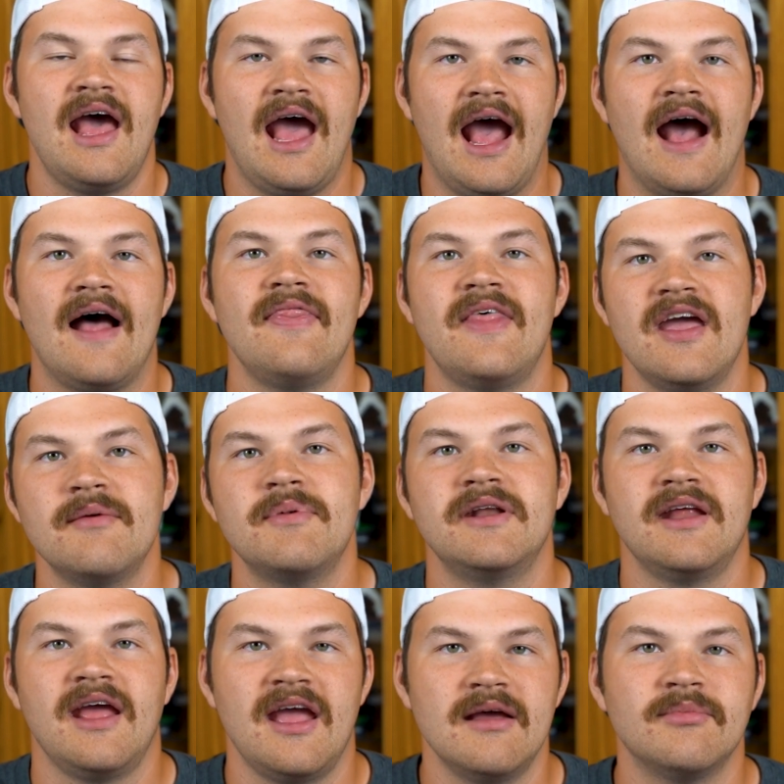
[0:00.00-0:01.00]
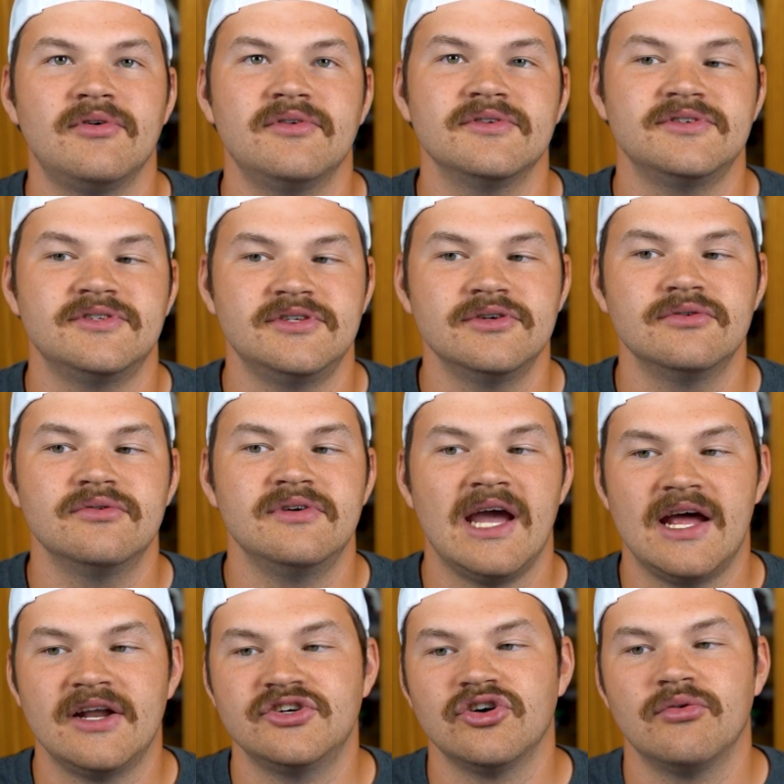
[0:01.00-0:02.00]
had they been able to
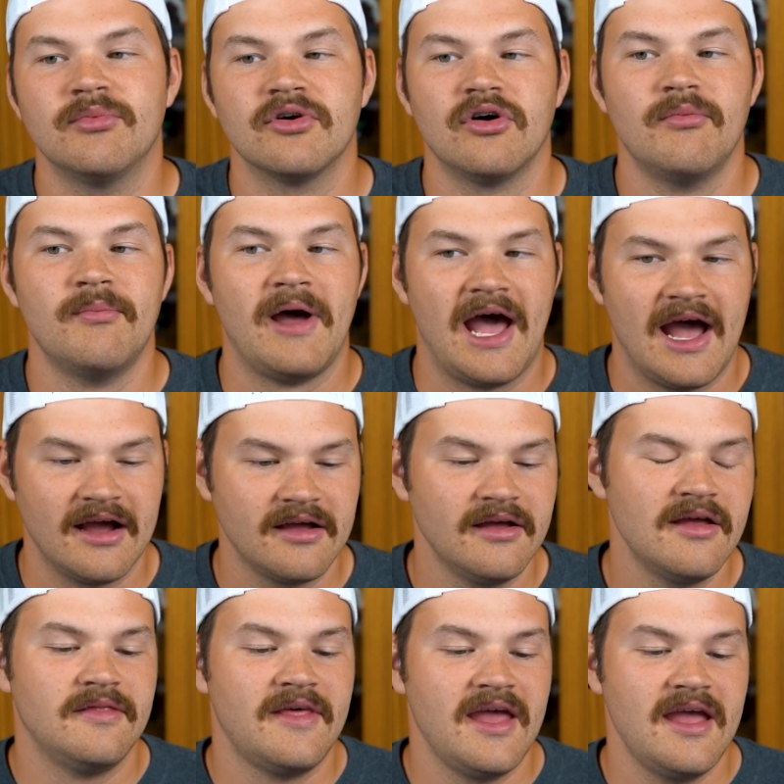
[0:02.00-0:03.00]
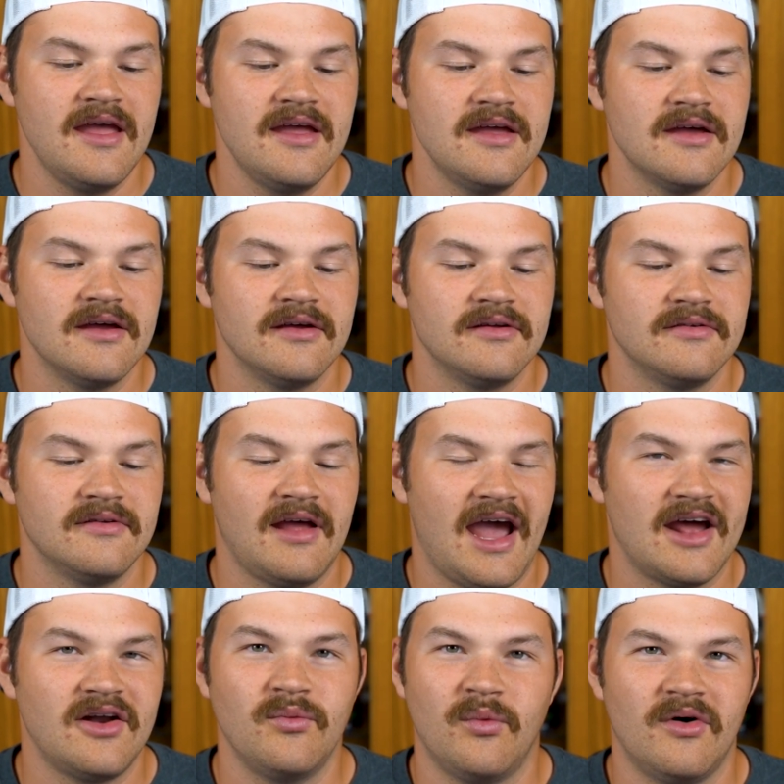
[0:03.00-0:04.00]
get Joe Burrow back. They
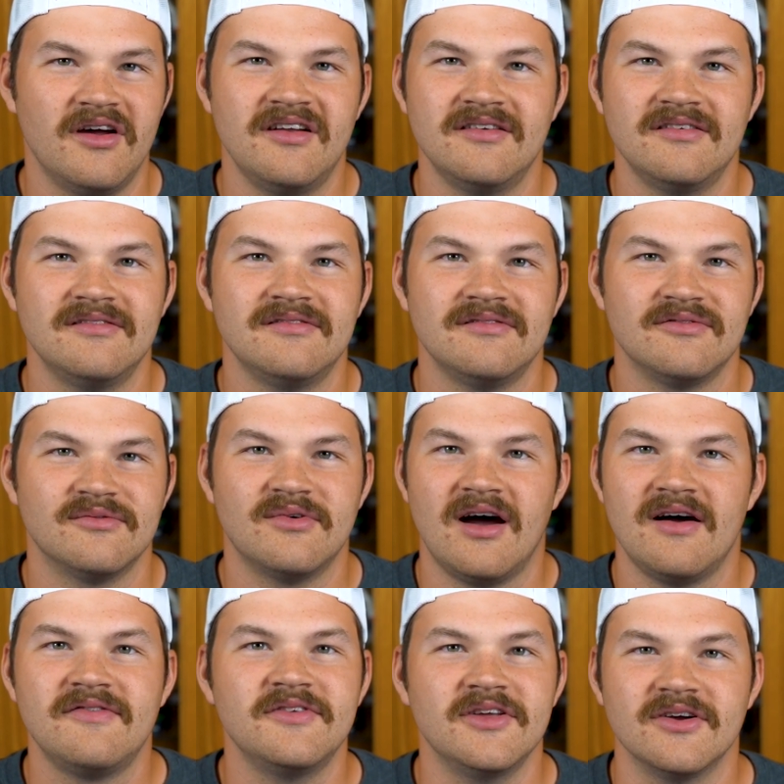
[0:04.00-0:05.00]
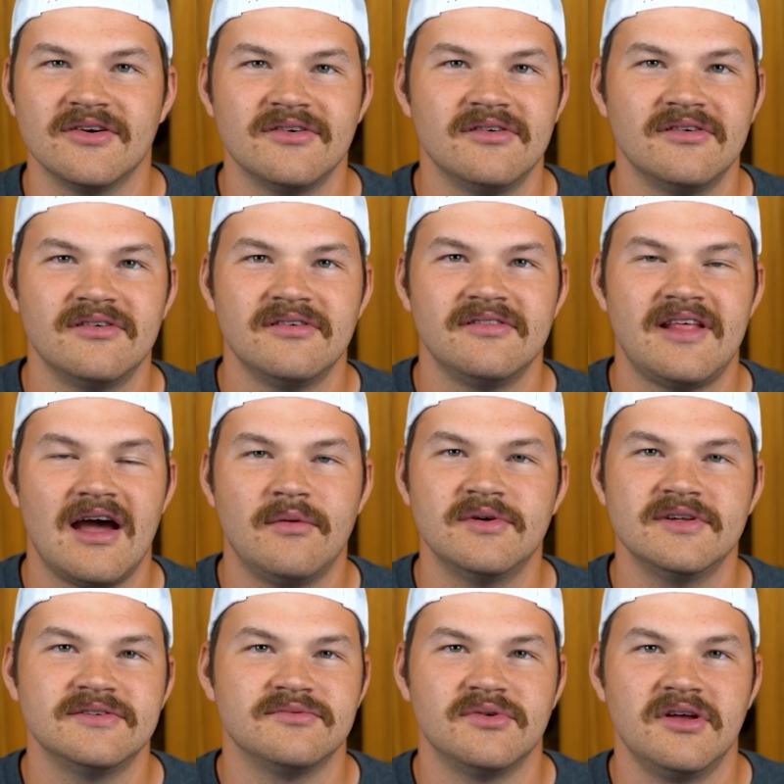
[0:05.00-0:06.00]
had one rough year that
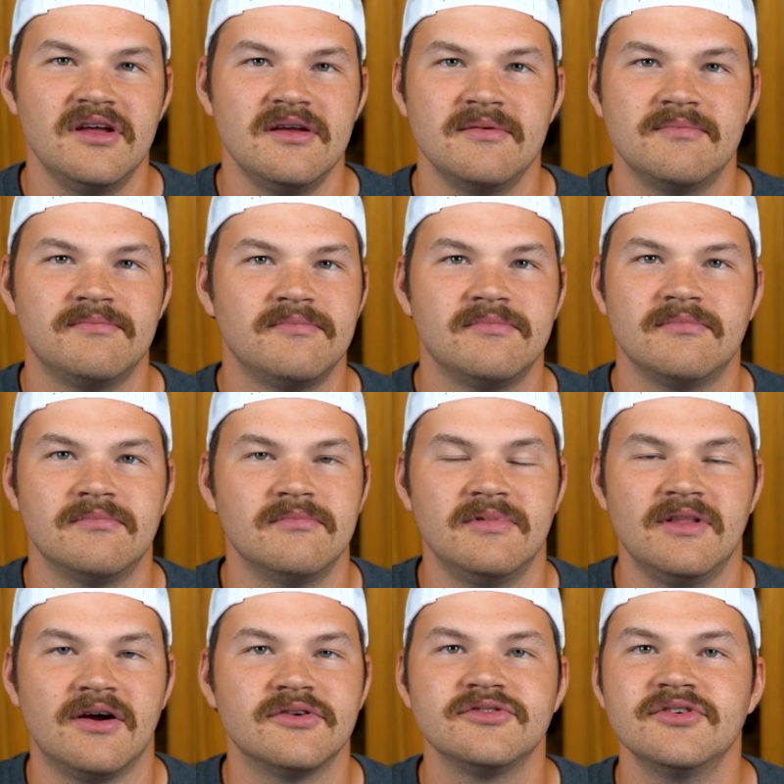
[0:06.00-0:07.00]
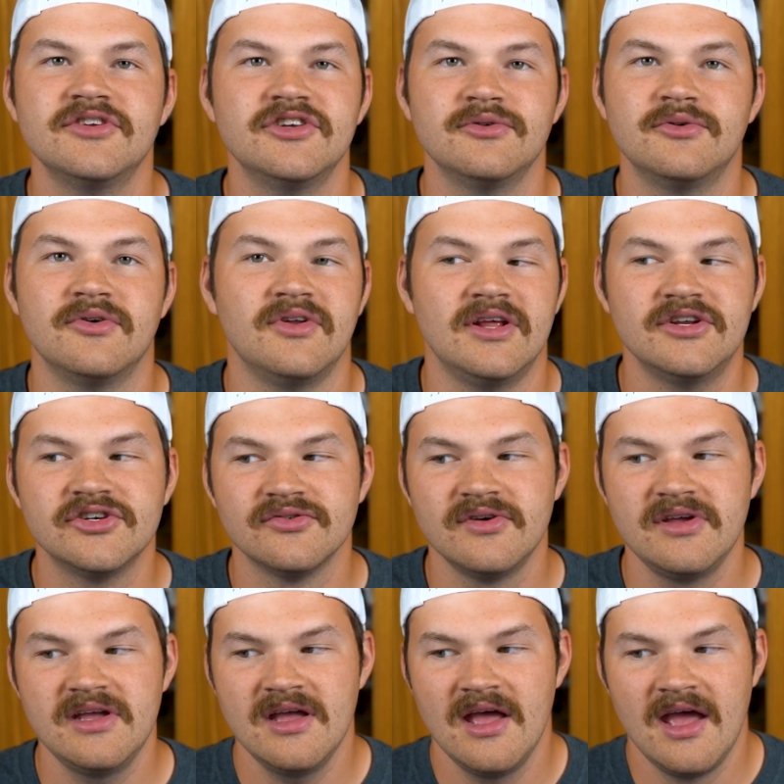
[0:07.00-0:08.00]
was really largely due to an
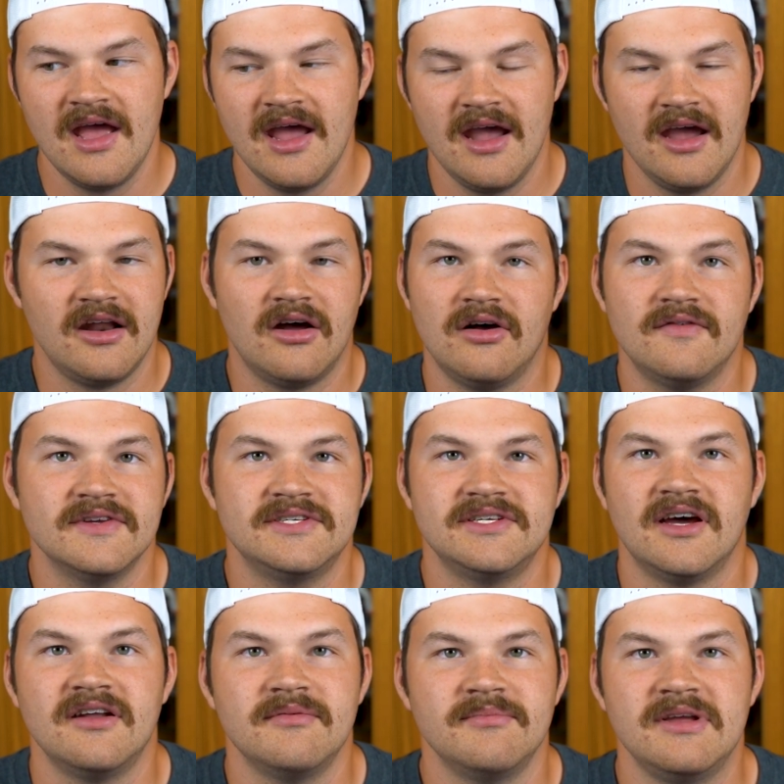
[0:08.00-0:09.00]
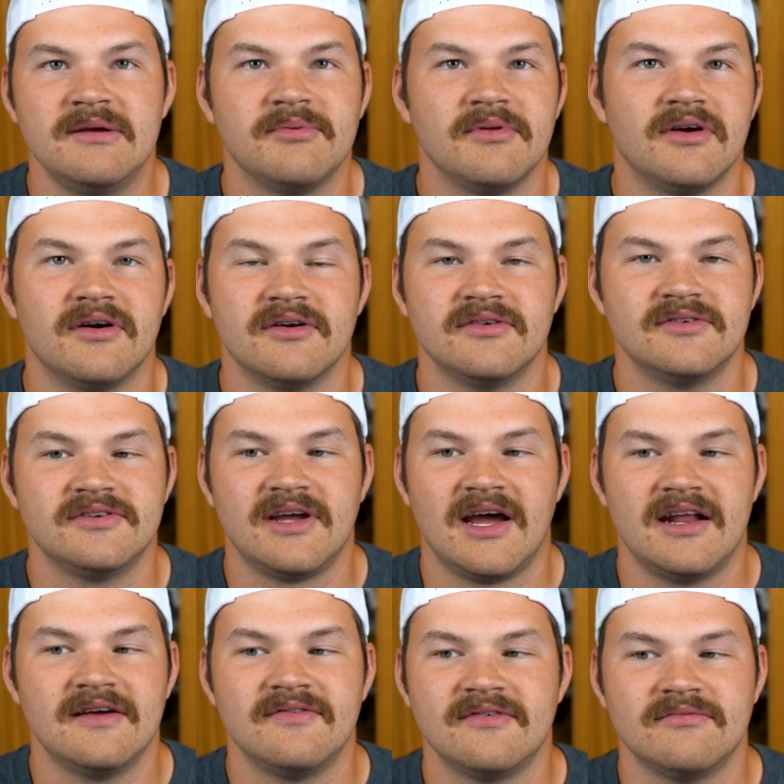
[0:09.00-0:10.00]
injury, and all of a sudden people are
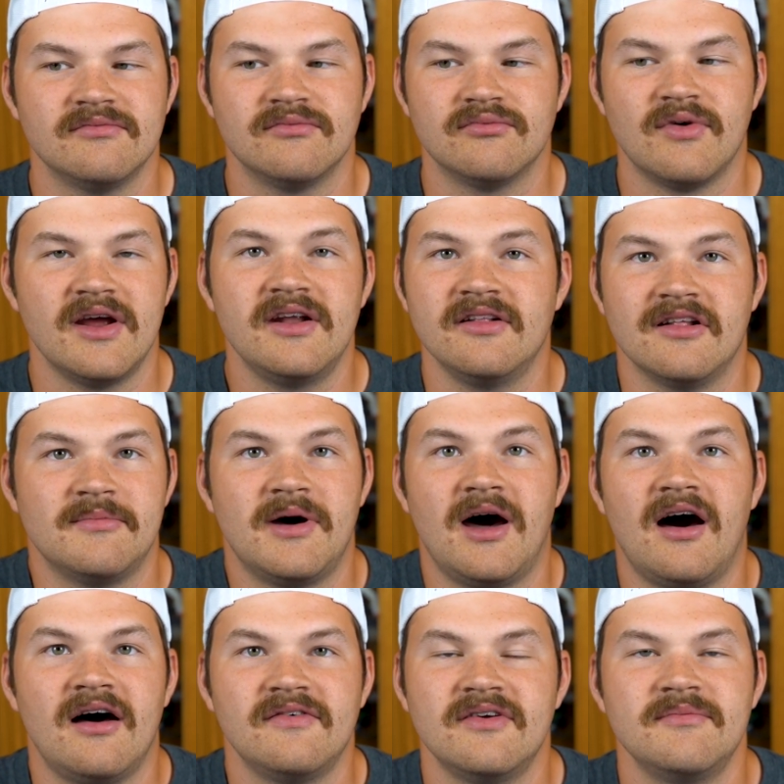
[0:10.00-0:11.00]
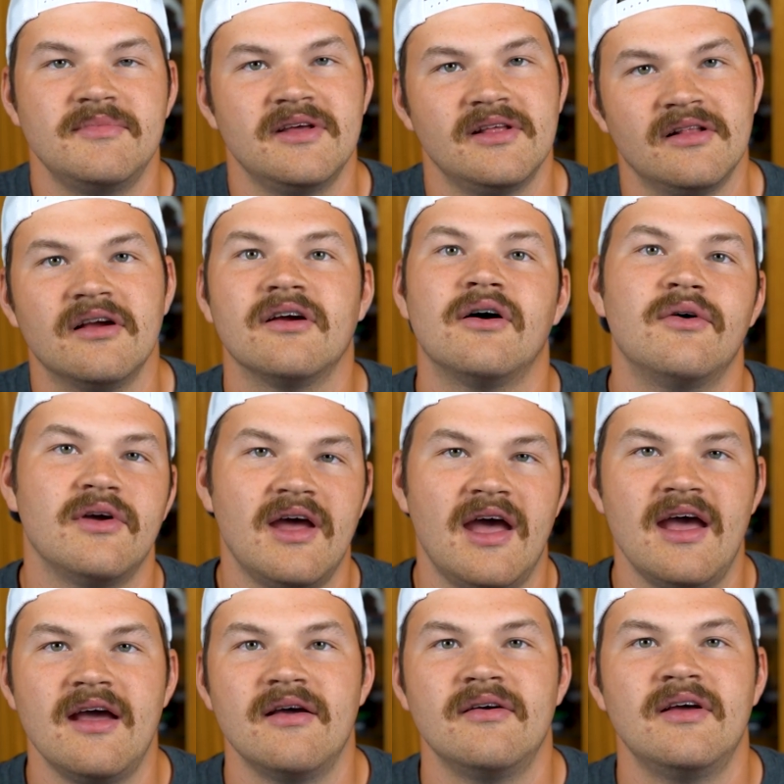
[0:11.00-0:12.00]
kind of writing them off and being like,
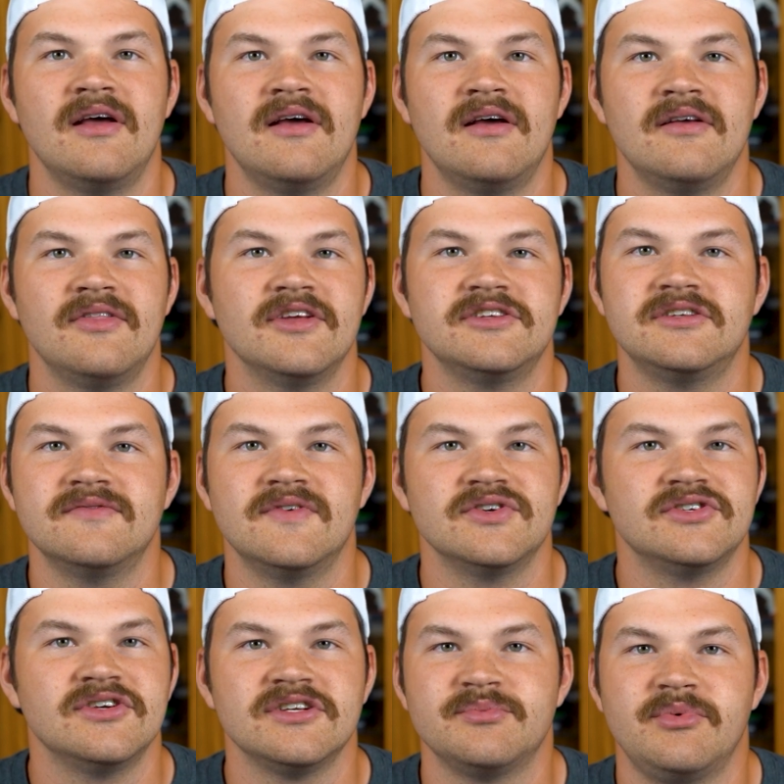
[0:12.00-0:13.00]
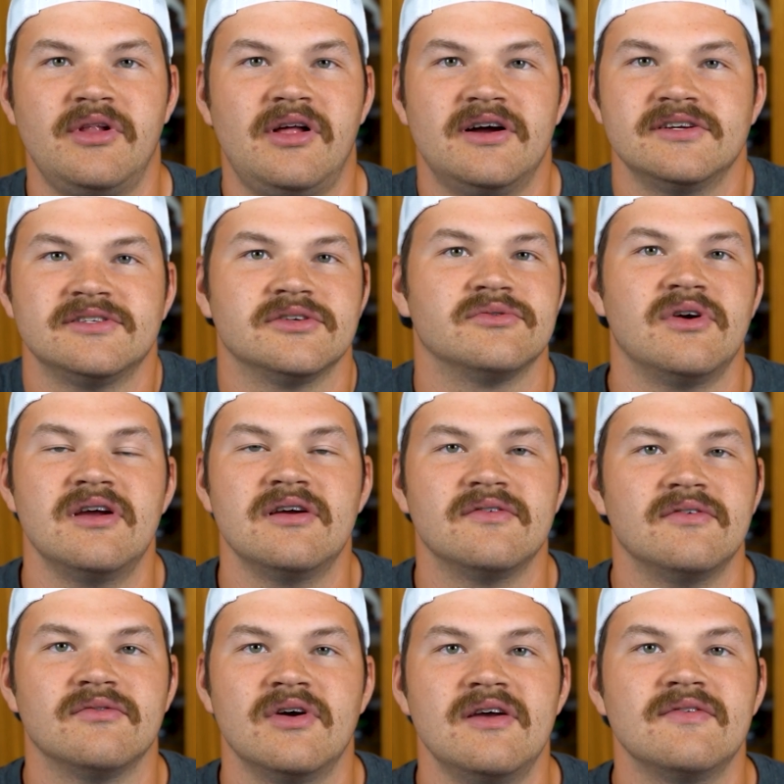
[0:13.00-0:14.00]
okay, this division just belongs to the
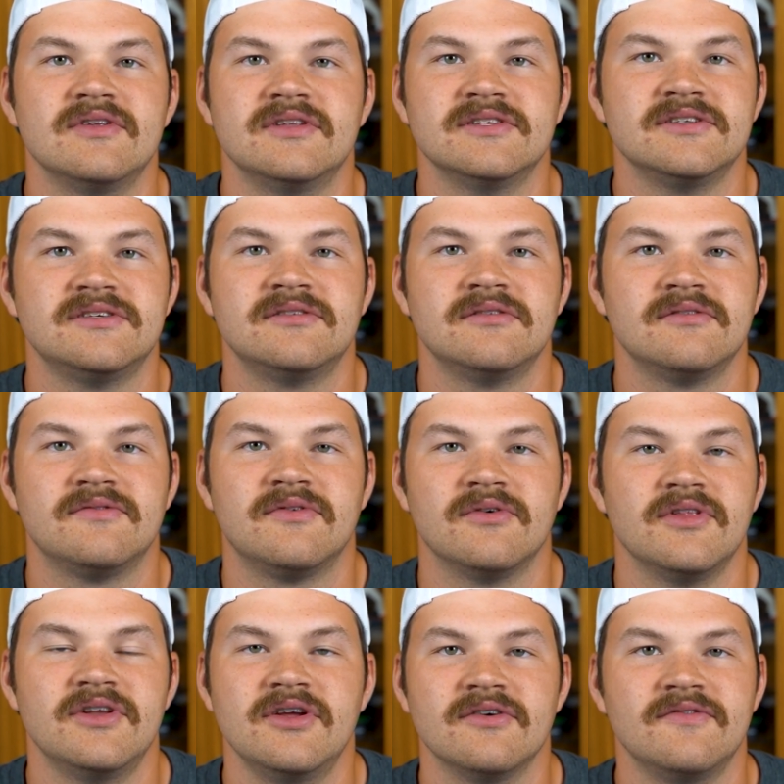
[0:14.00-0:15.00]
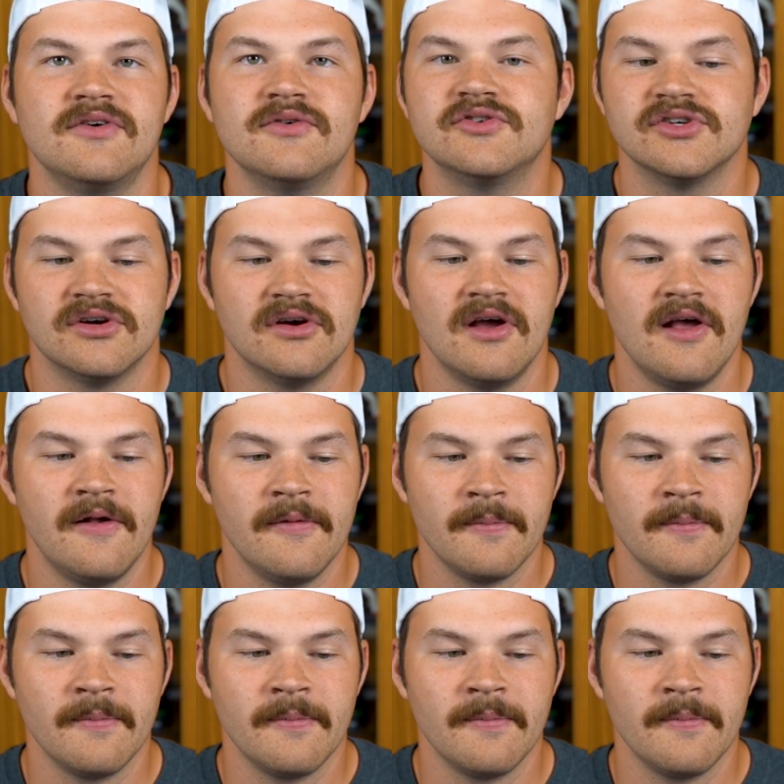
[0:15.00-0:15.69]
Ravens for the near future.